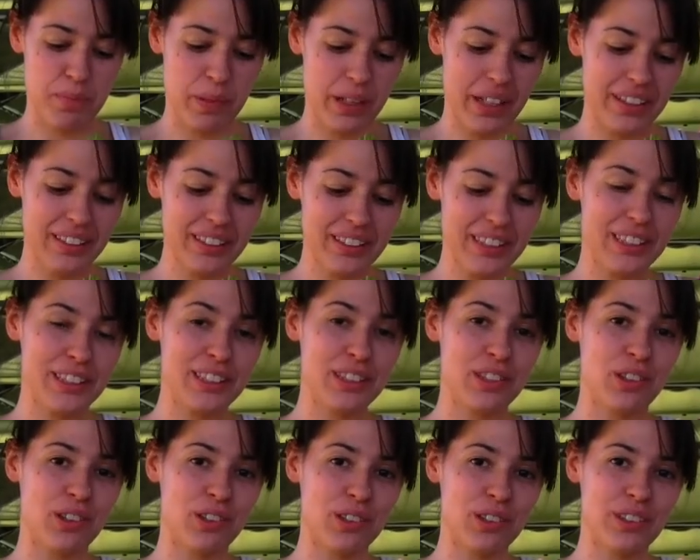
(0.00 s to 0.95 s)
plant
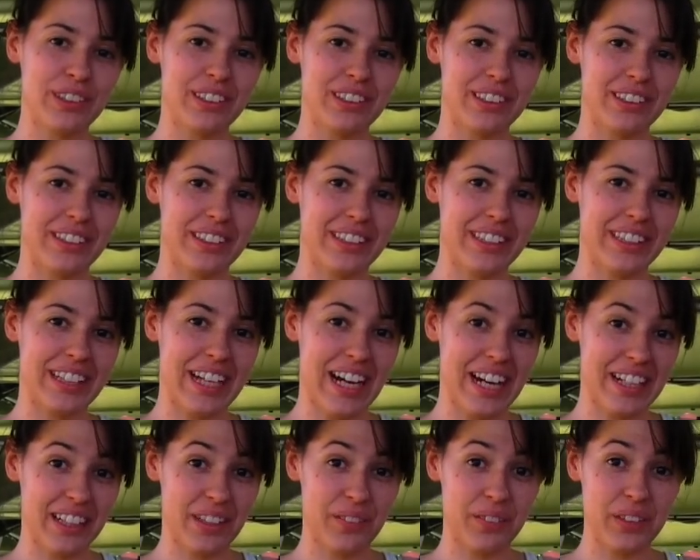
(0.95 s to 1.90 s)
is called
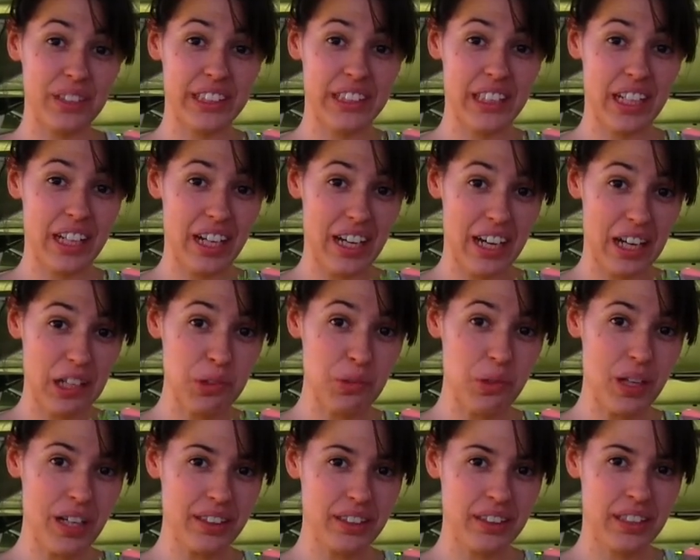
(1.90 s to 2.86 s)
Artemisa
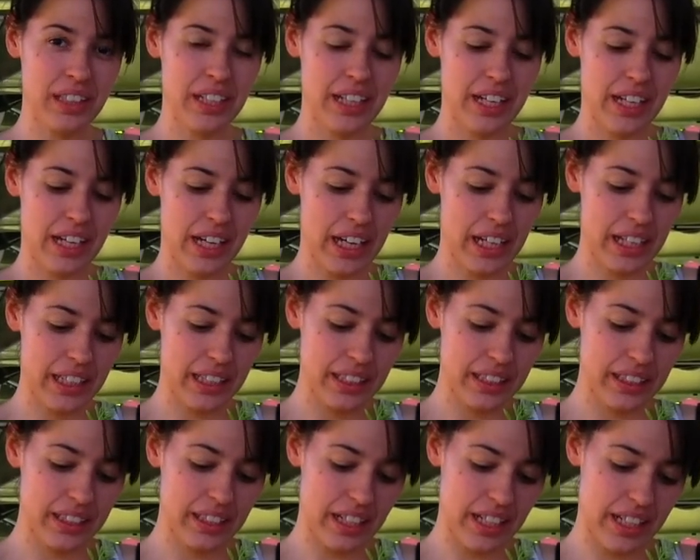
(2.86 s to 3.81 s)
annua,
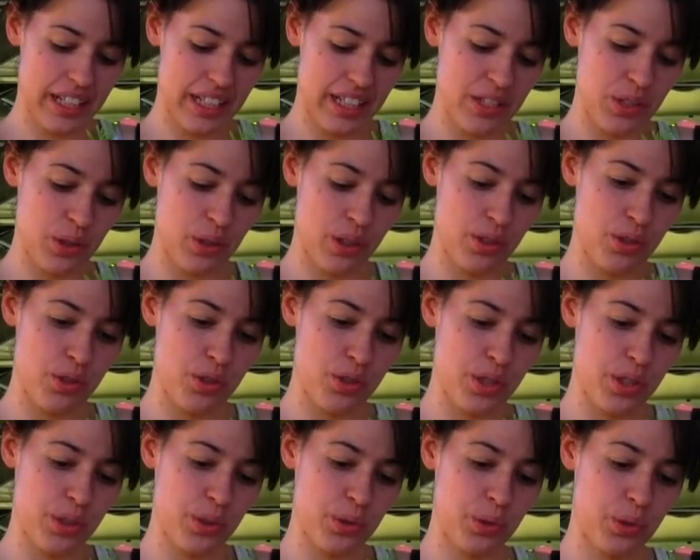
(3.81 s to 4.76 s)
and you can
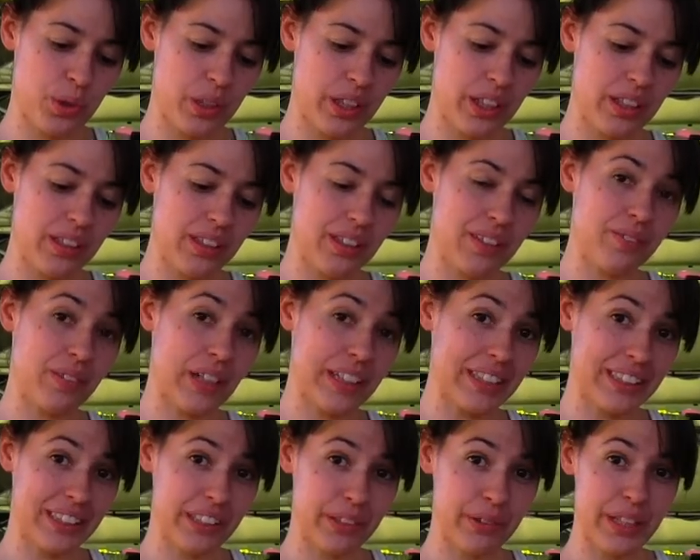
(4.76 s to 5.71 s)
use it to kill
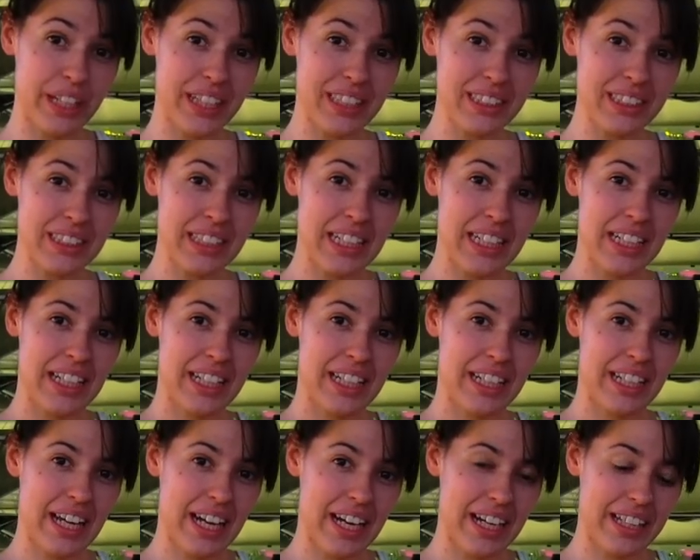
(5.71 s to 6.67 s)
bacteria
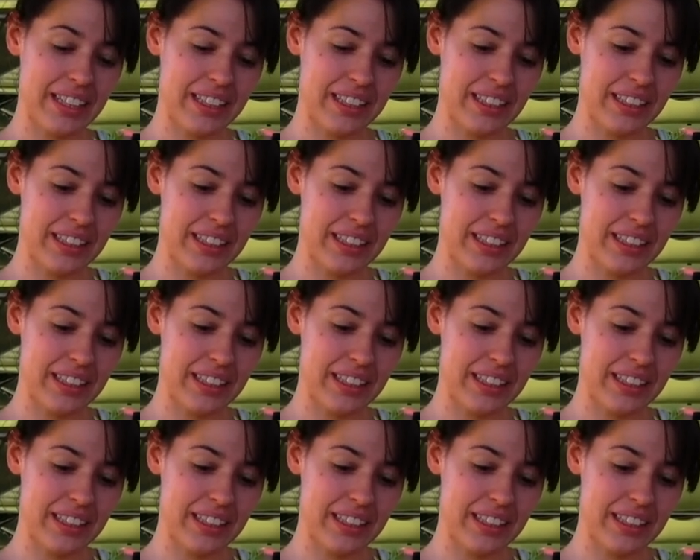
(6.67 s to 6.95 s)
like